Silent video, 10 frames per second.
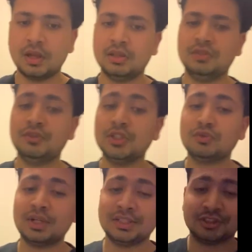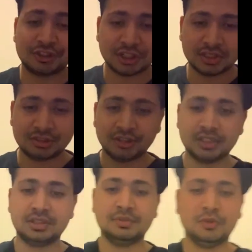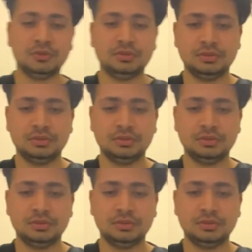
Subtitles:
The first one is Australian Treasury bond,